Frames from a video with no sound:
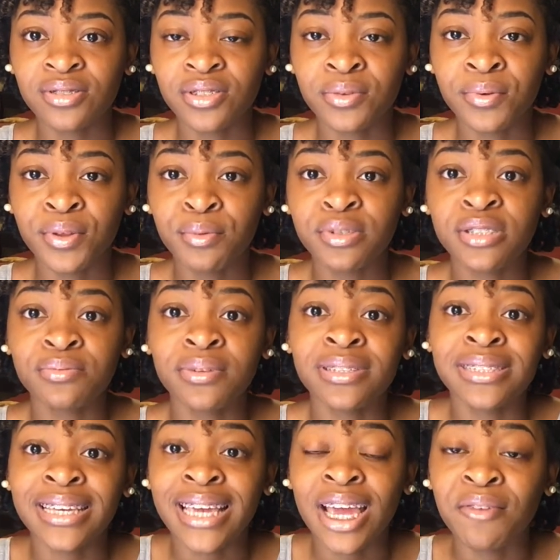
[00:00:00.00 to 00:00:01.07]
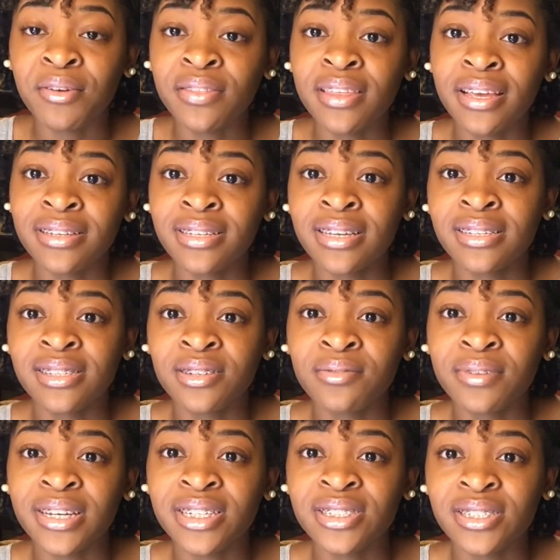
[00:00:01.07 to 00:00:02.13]
So you really just want to take everything into
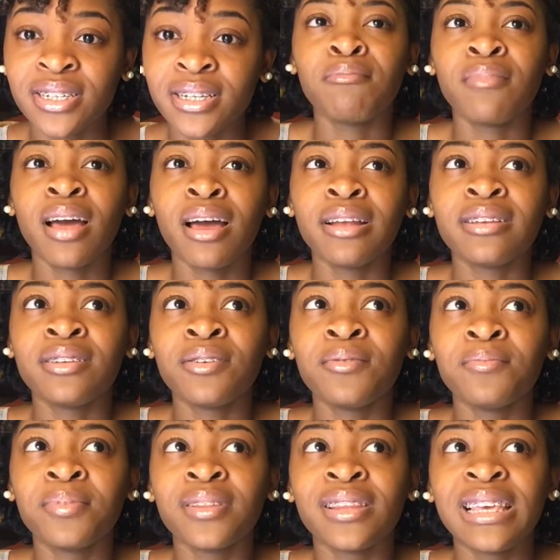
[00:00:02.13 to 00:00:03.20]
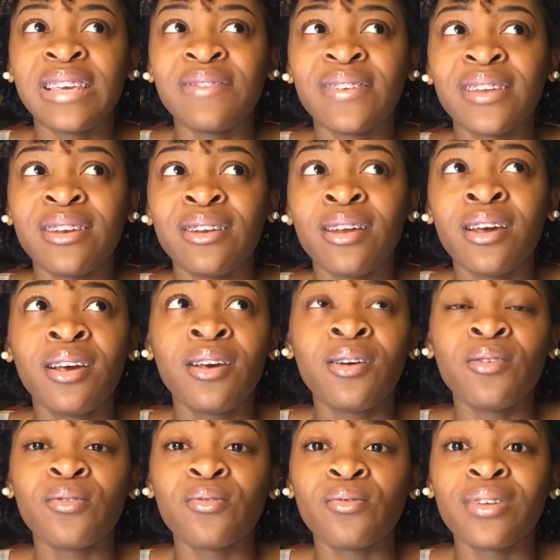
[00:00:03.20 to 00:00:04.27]
consideration. I don't believe in
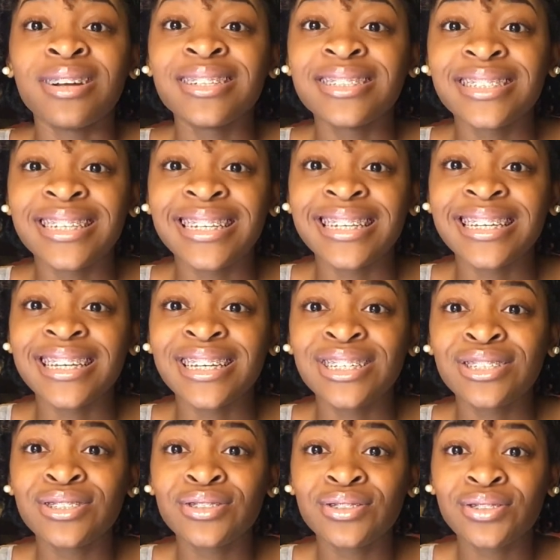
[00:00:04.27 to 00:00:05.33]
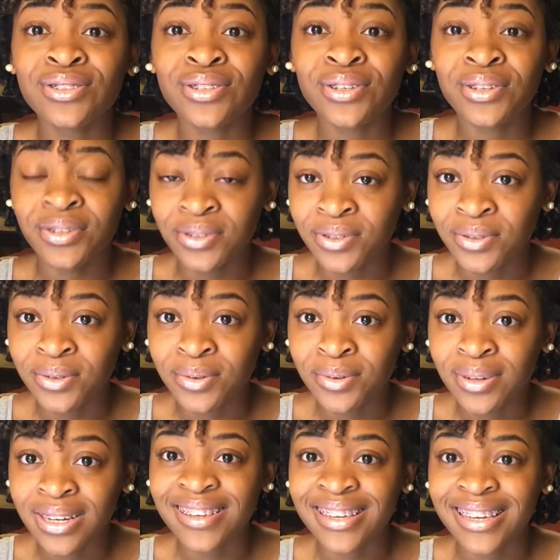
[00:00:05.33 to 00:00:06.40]
rushing
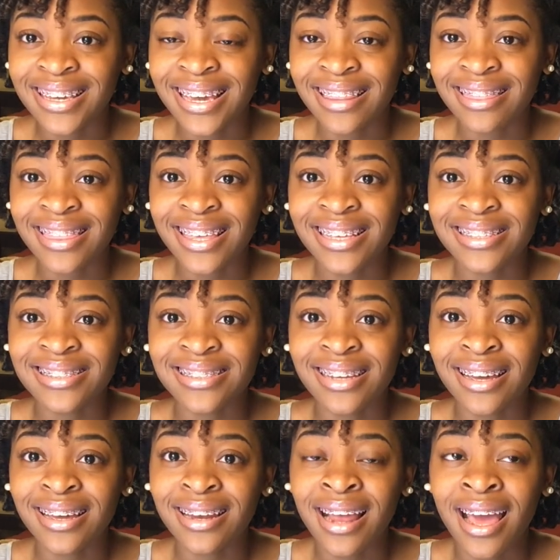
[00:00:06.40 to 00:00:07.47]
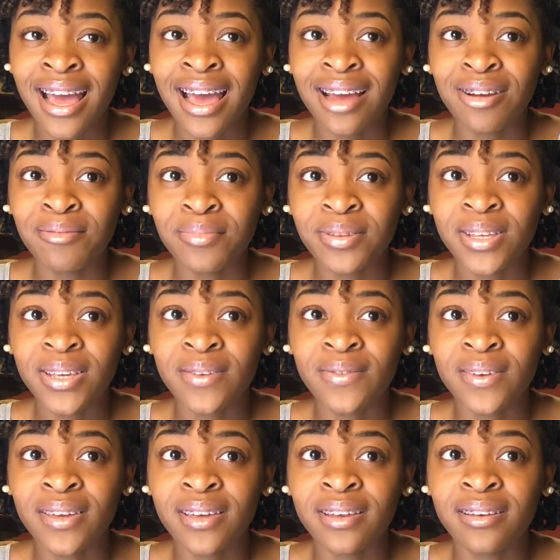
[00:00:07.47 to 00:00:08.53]
to get things done. I don't believe
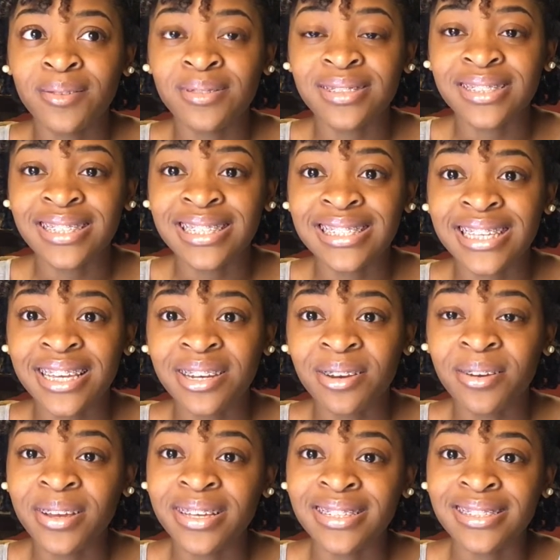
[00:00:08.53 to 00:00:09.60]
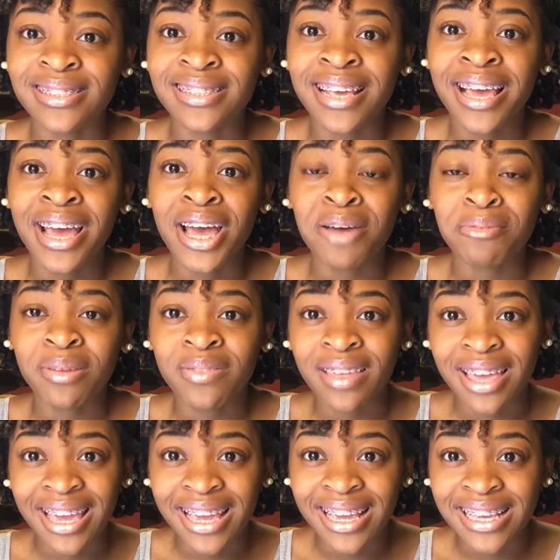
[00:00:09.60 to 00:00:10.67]
in you know, C's get degrees I believe
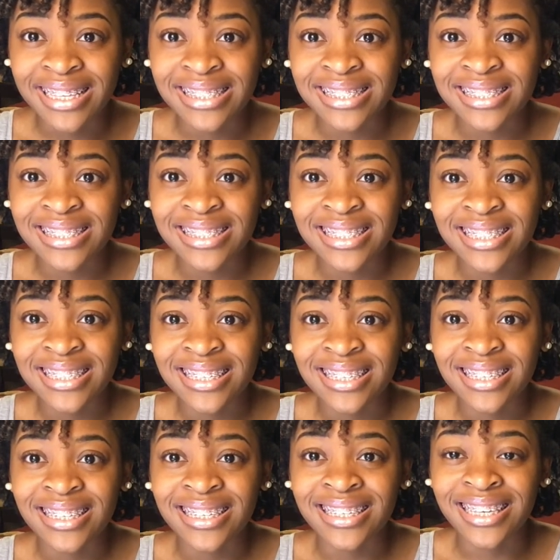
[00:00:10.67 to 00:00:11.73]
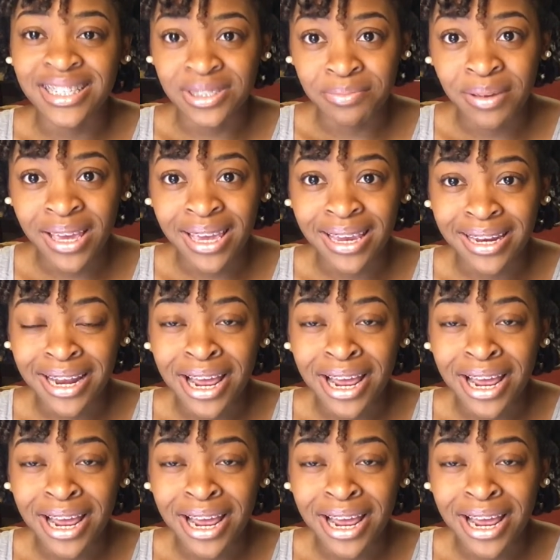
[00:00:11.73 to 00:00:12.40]
the A's get you paid.